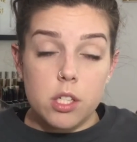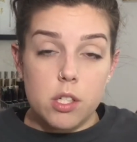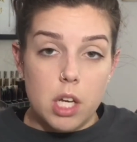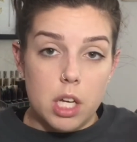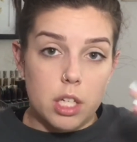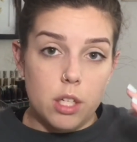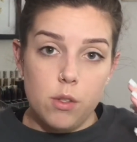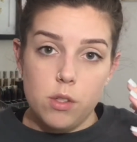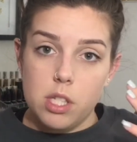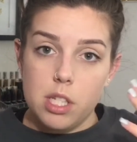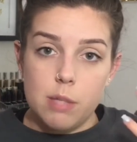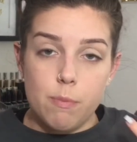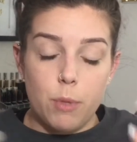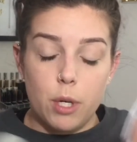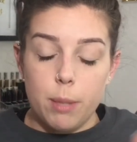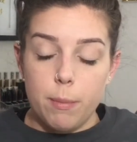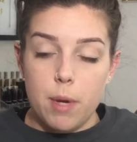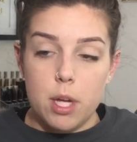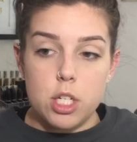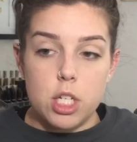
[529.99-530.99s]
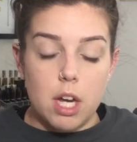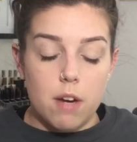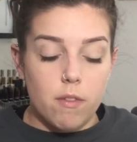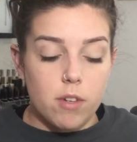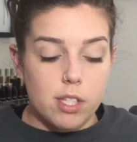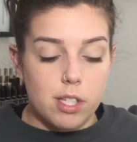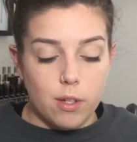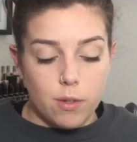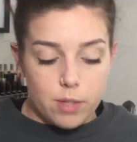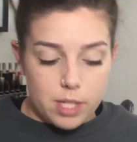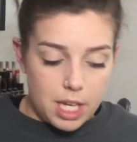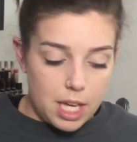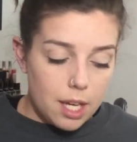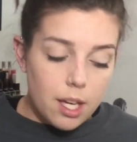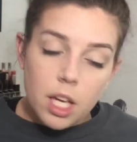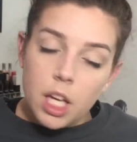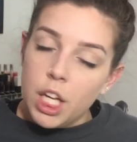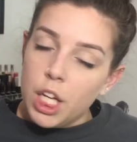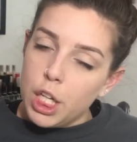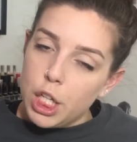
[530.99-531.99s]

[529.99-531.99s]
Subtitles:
So I use this pretty much every single day.